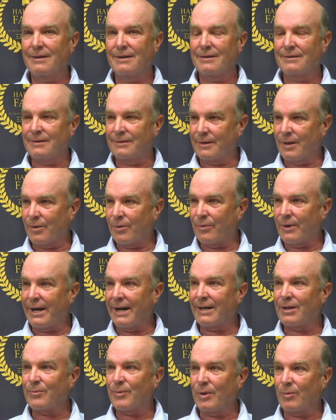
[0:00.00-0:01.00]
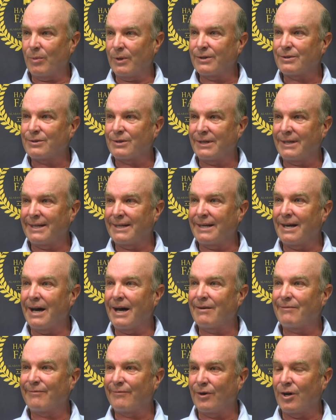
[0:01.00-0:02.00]
the notoriety, the publicity he
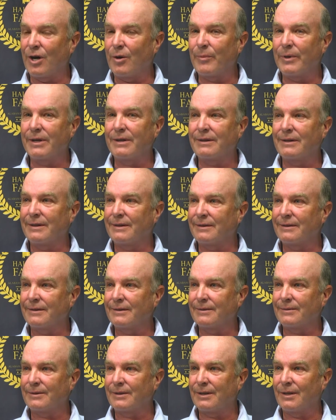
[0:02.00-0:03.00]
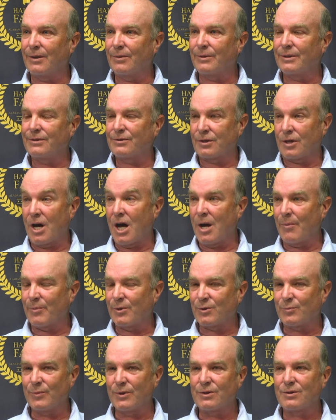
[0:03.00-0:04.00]
got from it, and his
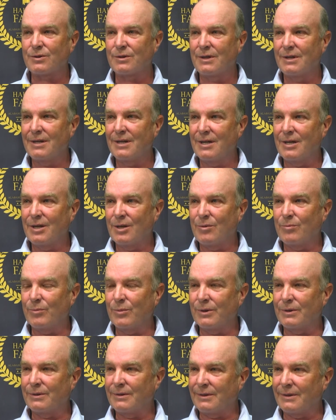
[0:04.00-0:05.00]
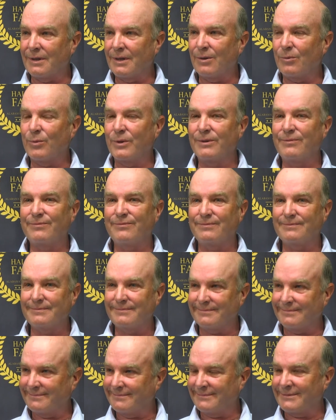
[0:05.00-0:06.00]
accomplishments. But we
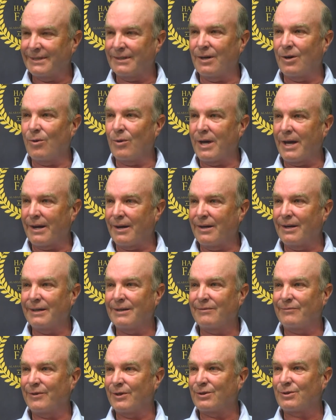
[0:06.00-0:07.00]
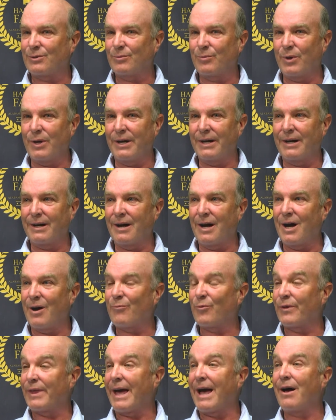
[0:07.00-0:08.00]
did a whole lot of hunting and fishing, playing
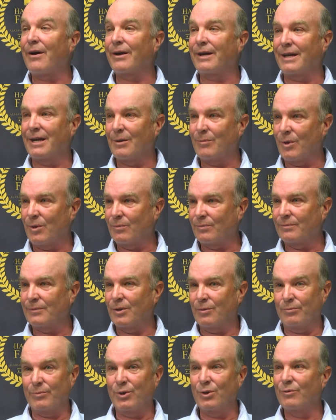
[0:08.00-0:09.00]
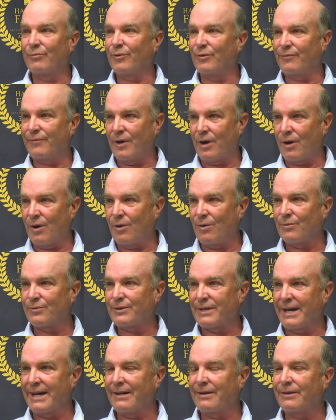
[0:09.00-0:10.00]
golf without him on beautiful fall
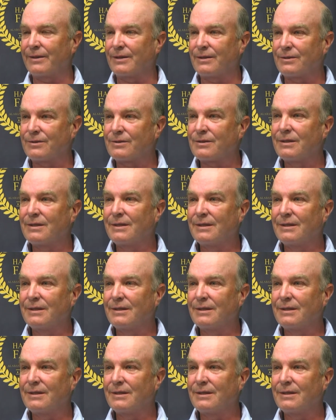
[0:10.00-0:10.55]
Saturdays.